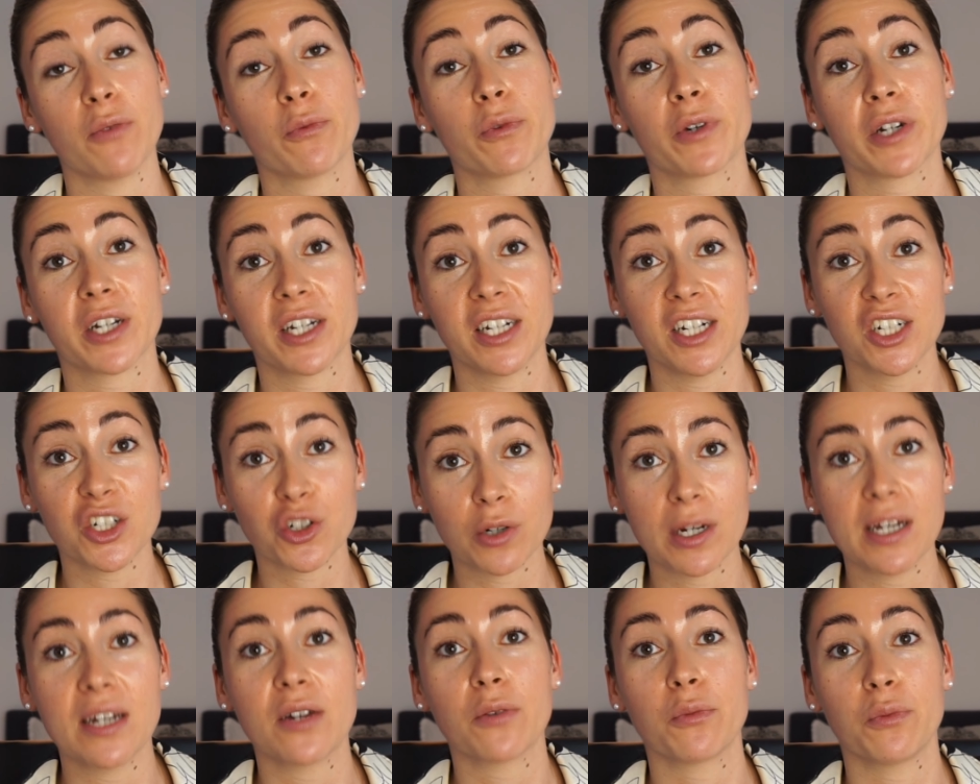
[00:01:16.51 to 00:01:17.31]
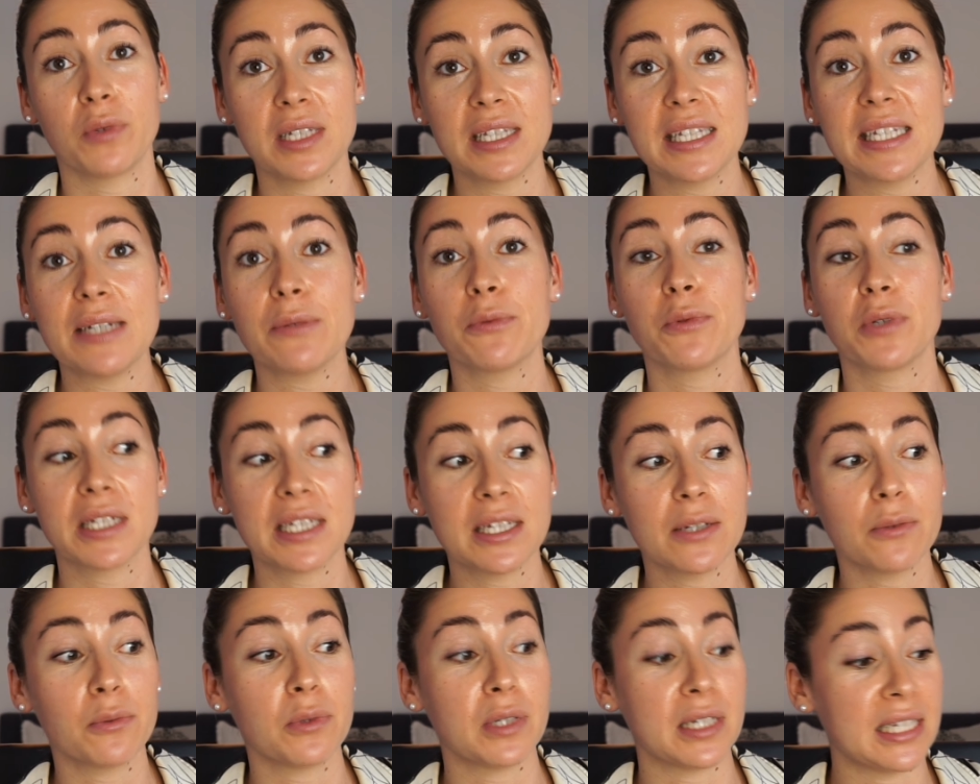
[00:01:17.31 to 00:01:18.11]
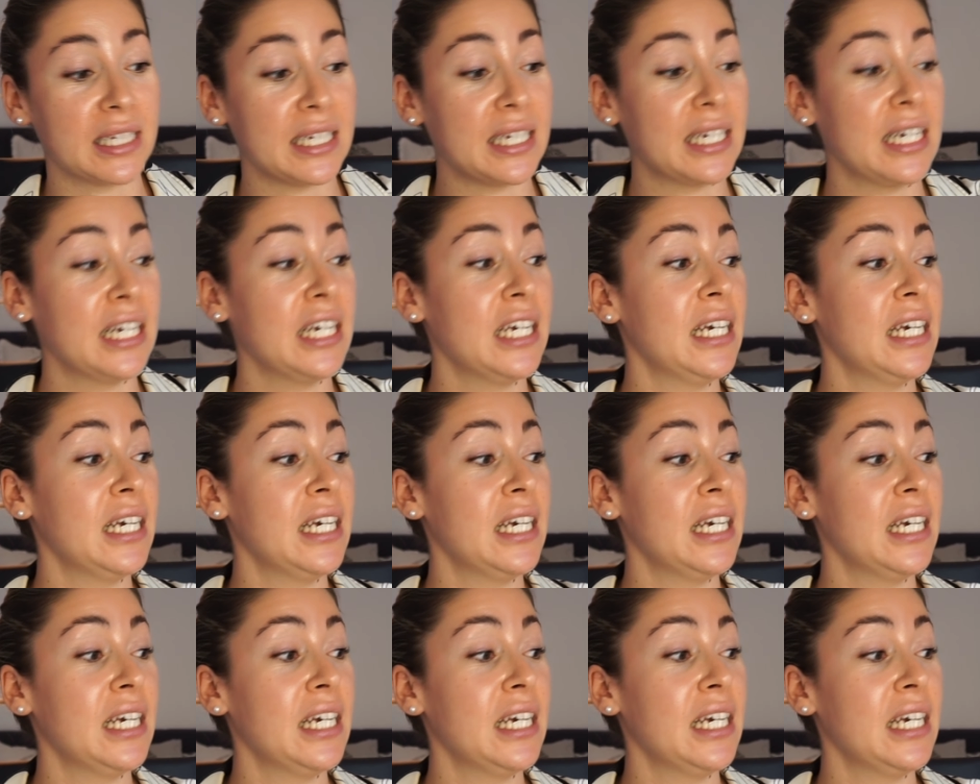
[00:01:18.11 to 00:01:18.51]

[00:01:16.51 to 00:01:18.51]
We're going to try to really